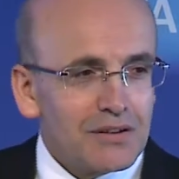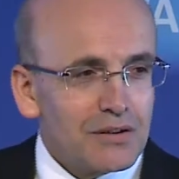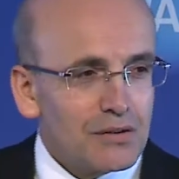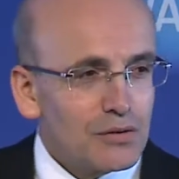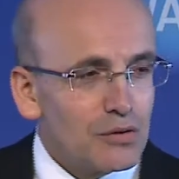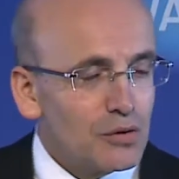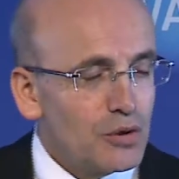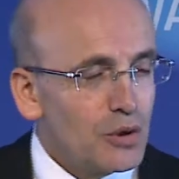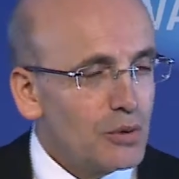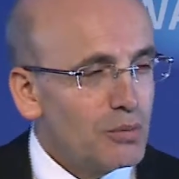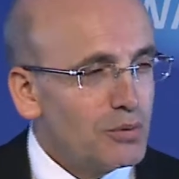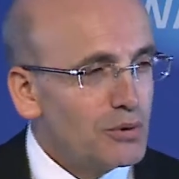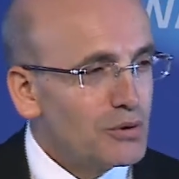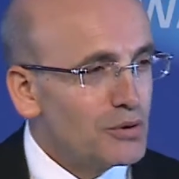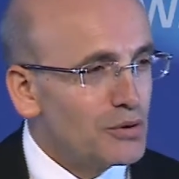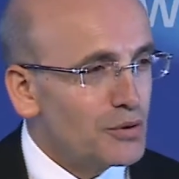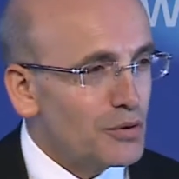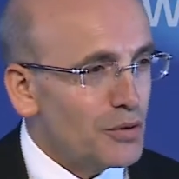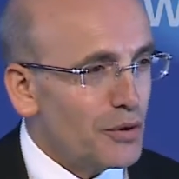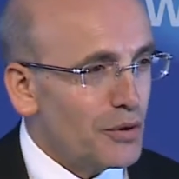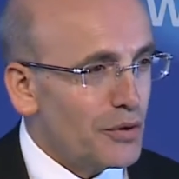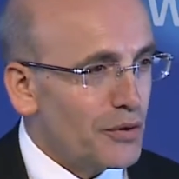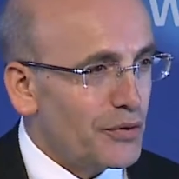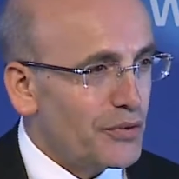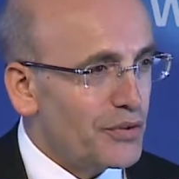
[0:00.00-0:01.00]
global
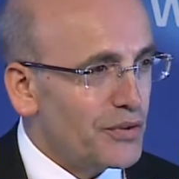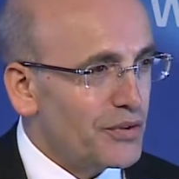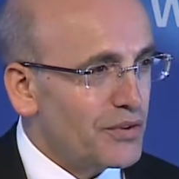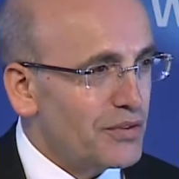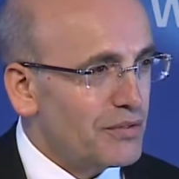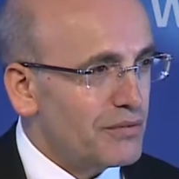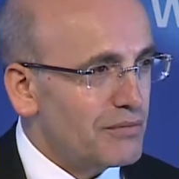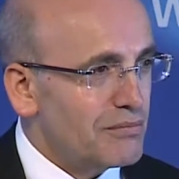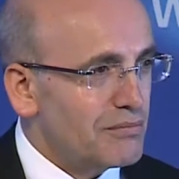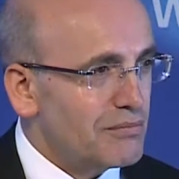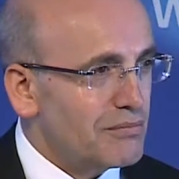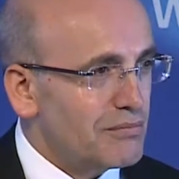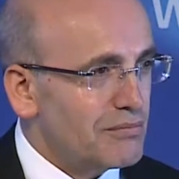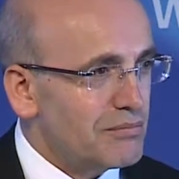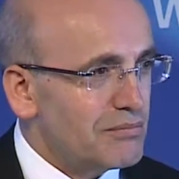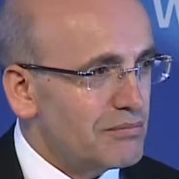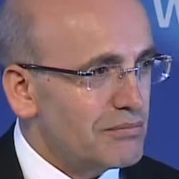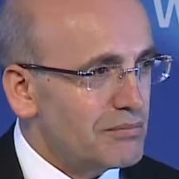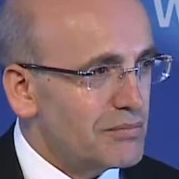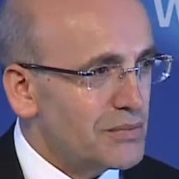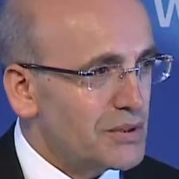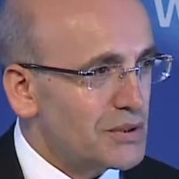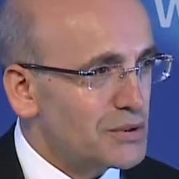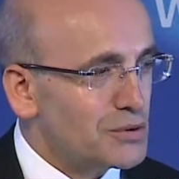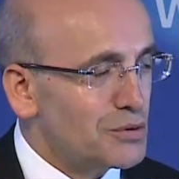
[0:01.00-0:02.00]
growth
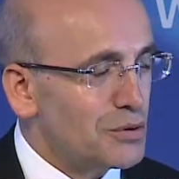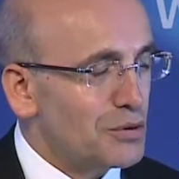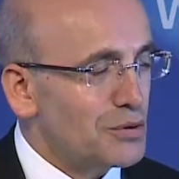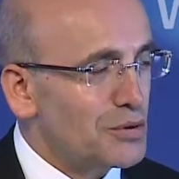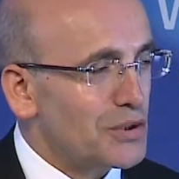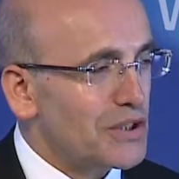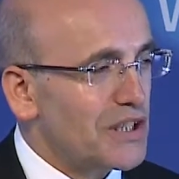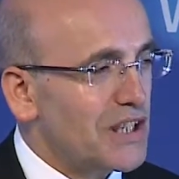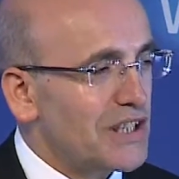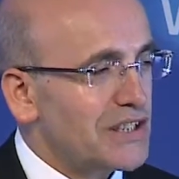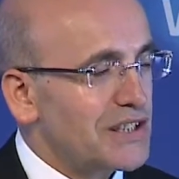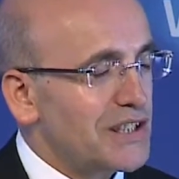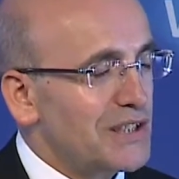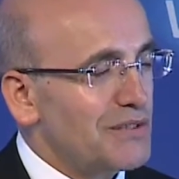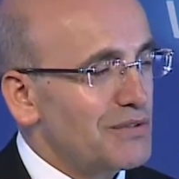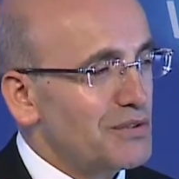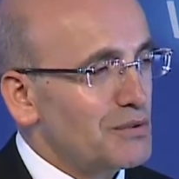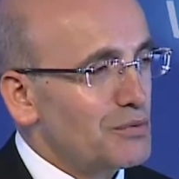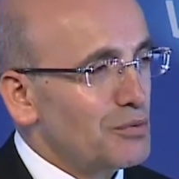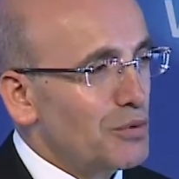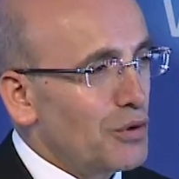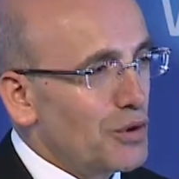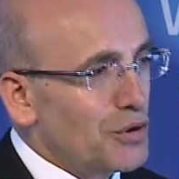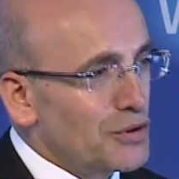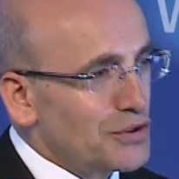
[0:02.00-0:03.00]
is going to get
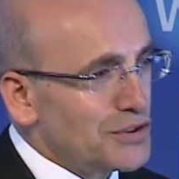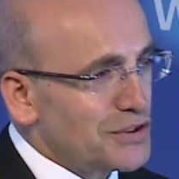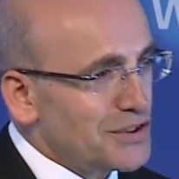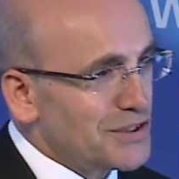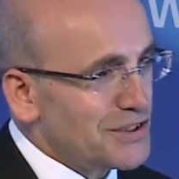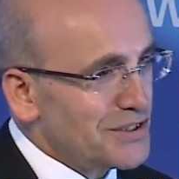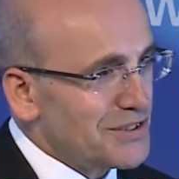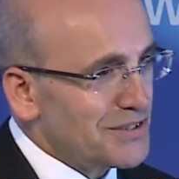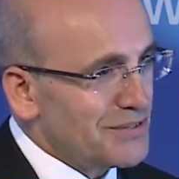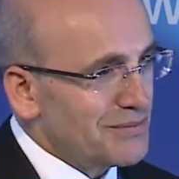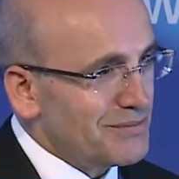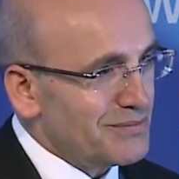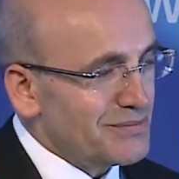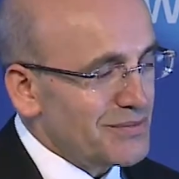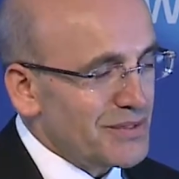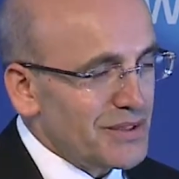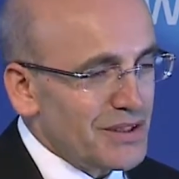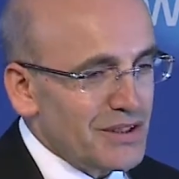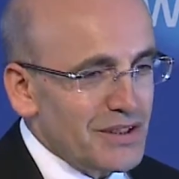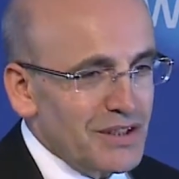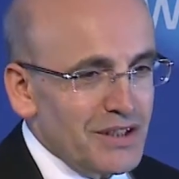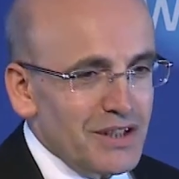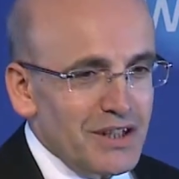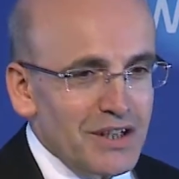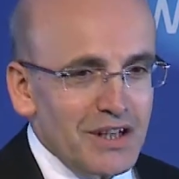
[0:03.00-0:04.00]
even worse,
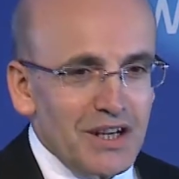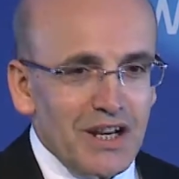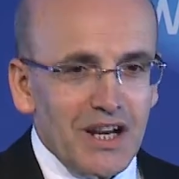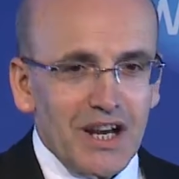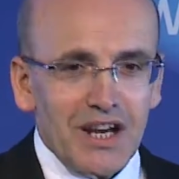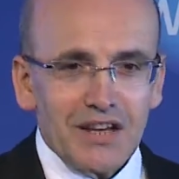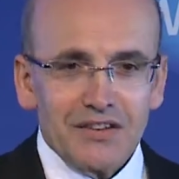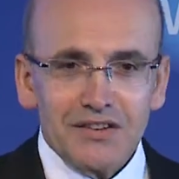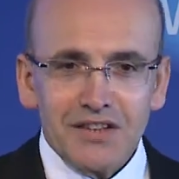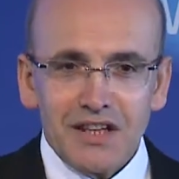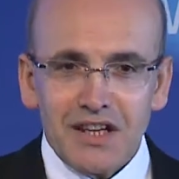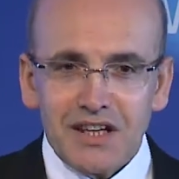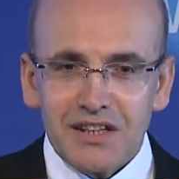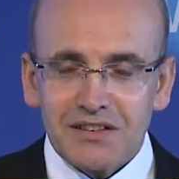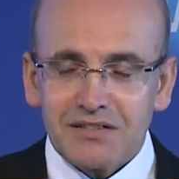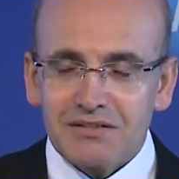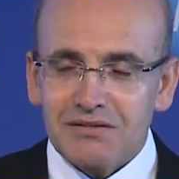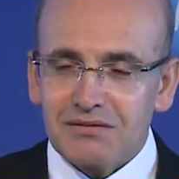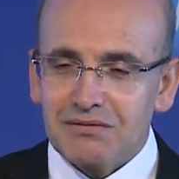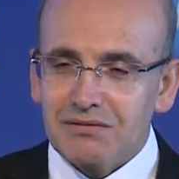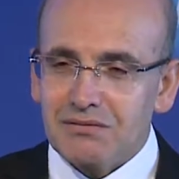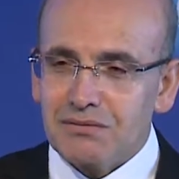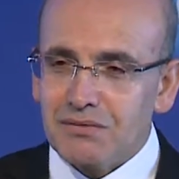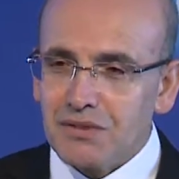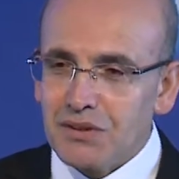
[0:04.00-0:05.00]
and
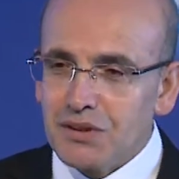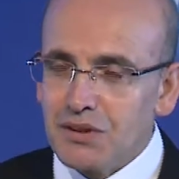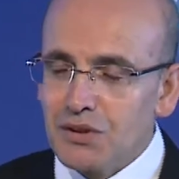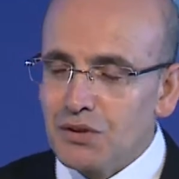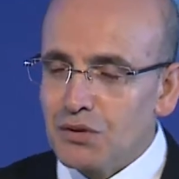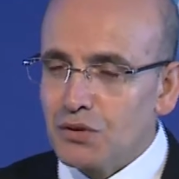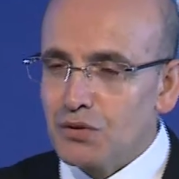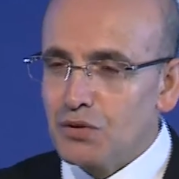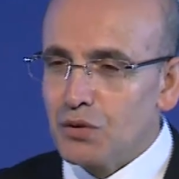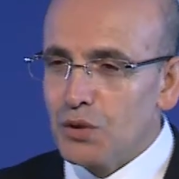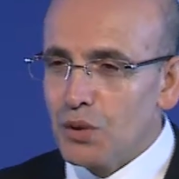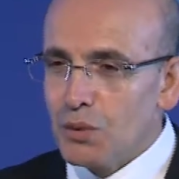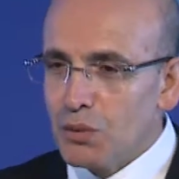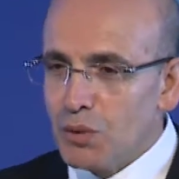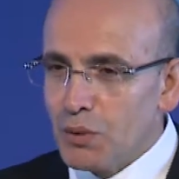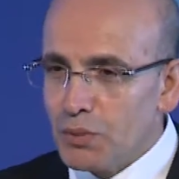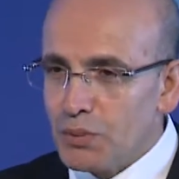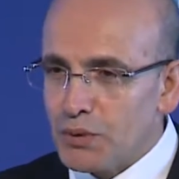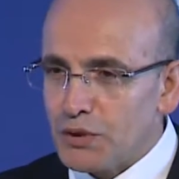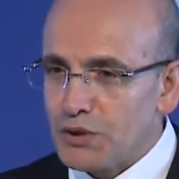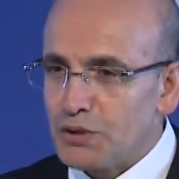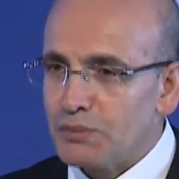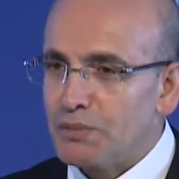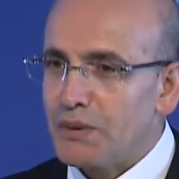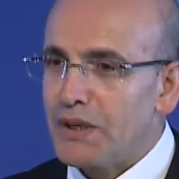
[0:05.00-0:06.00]
that global
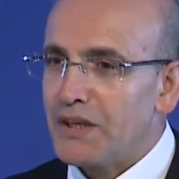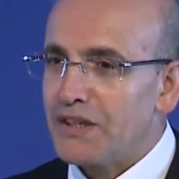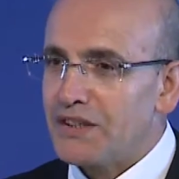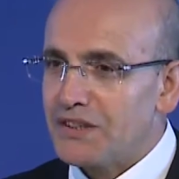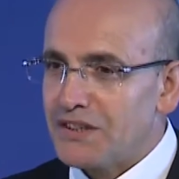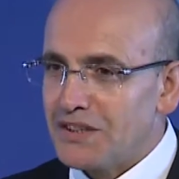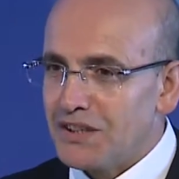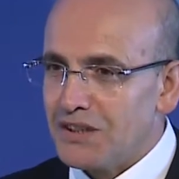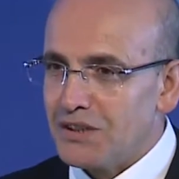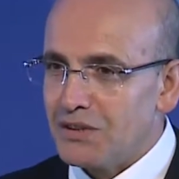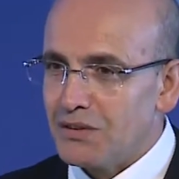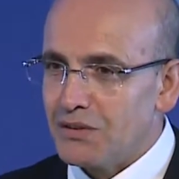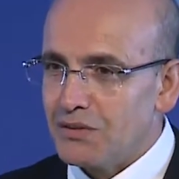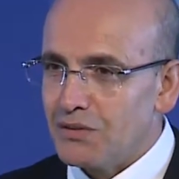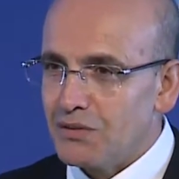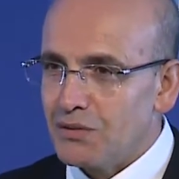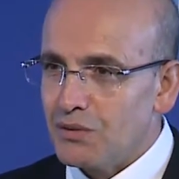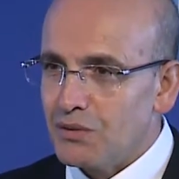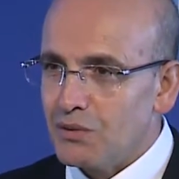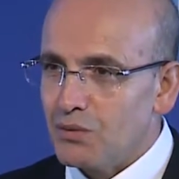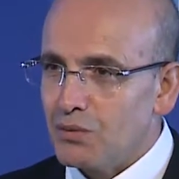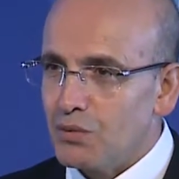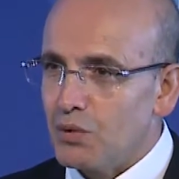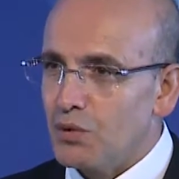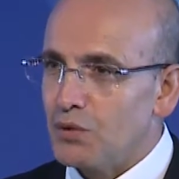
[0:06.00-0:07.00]
prosperity
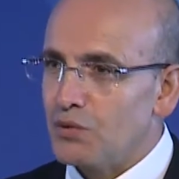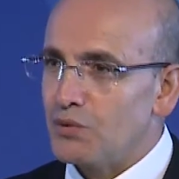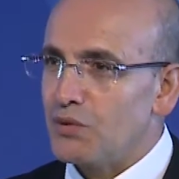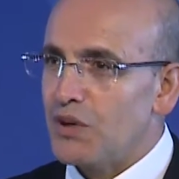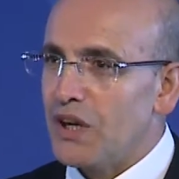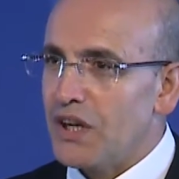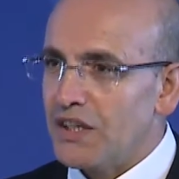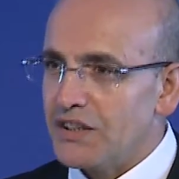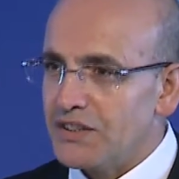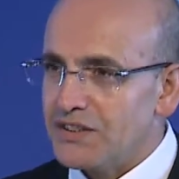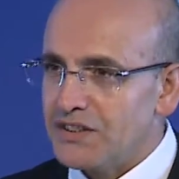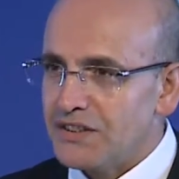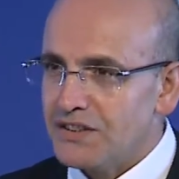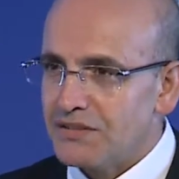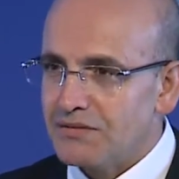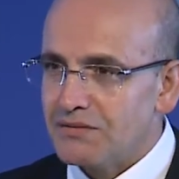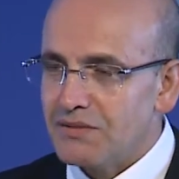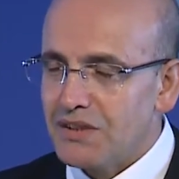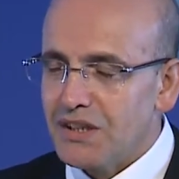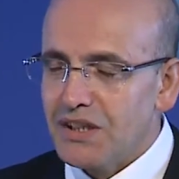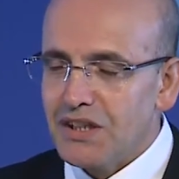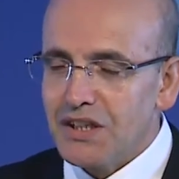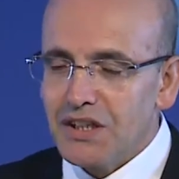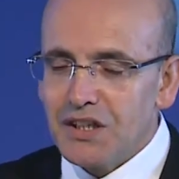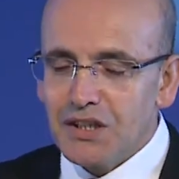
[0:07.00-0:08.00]
won't rise.
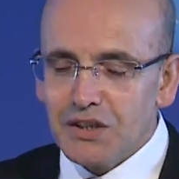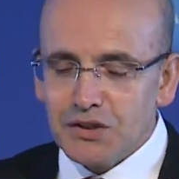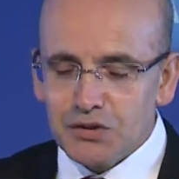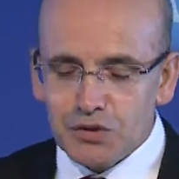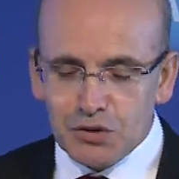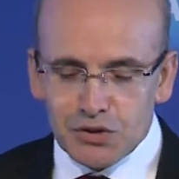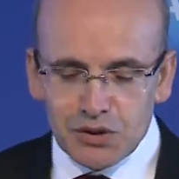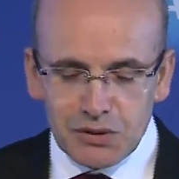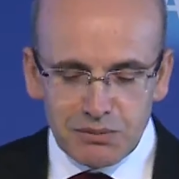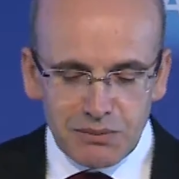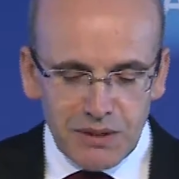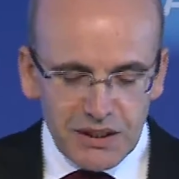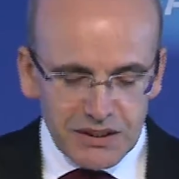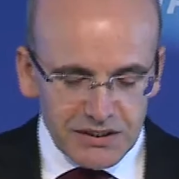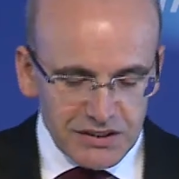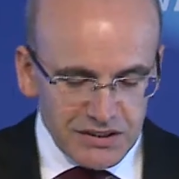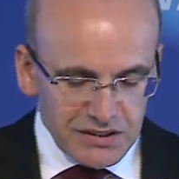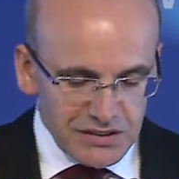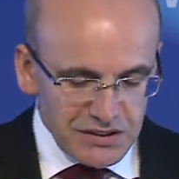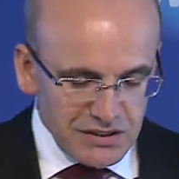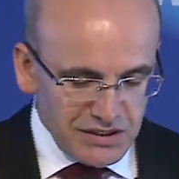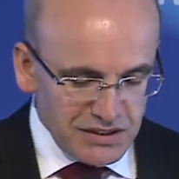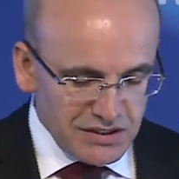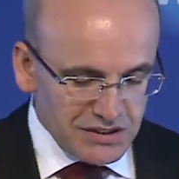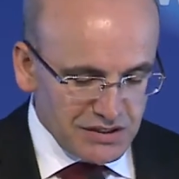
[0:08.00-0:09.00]
So the
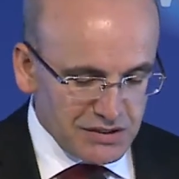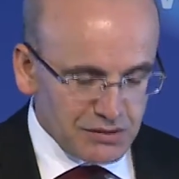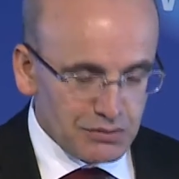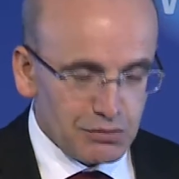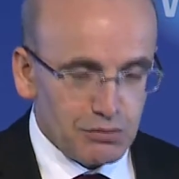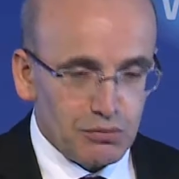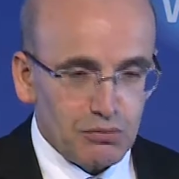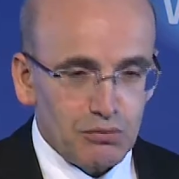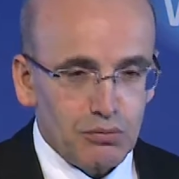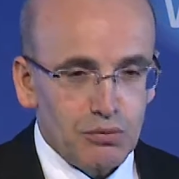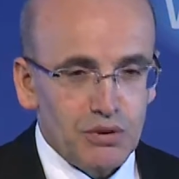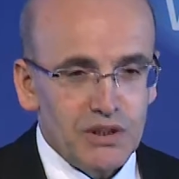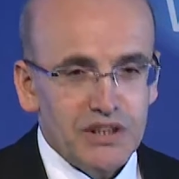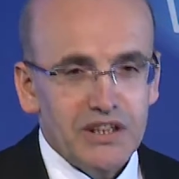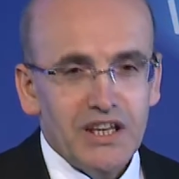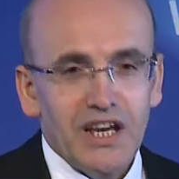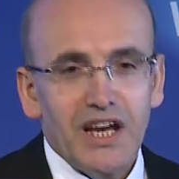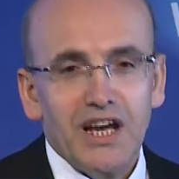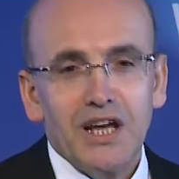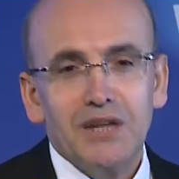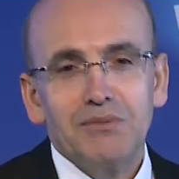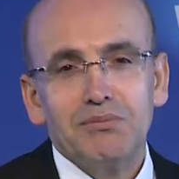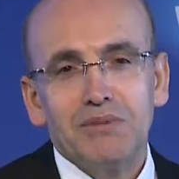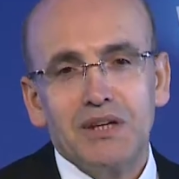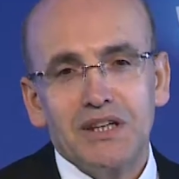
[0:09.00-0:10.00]
message is we
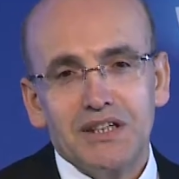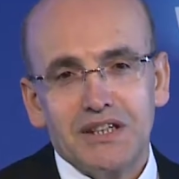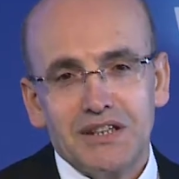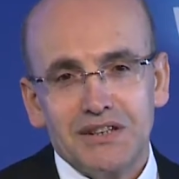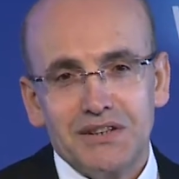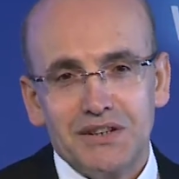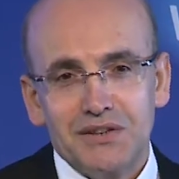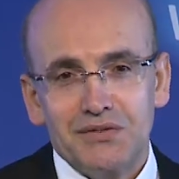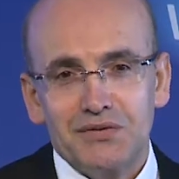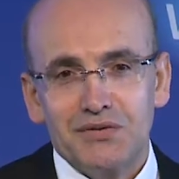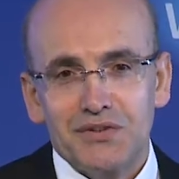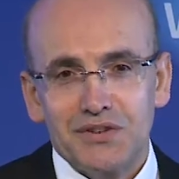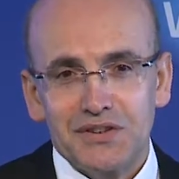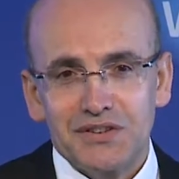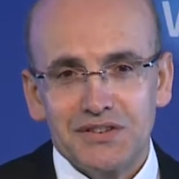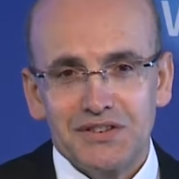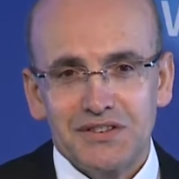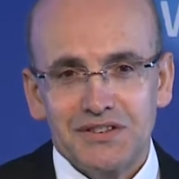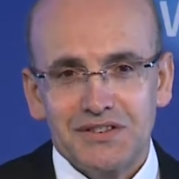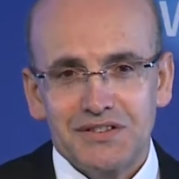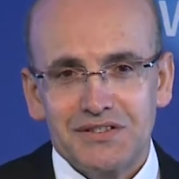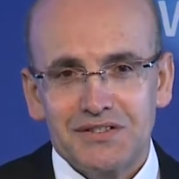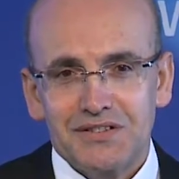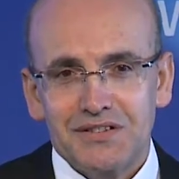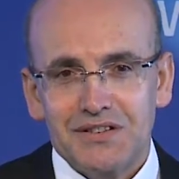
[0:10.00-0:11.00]
can make a
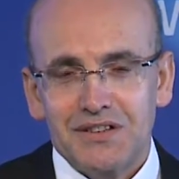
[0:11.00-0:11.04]
difference.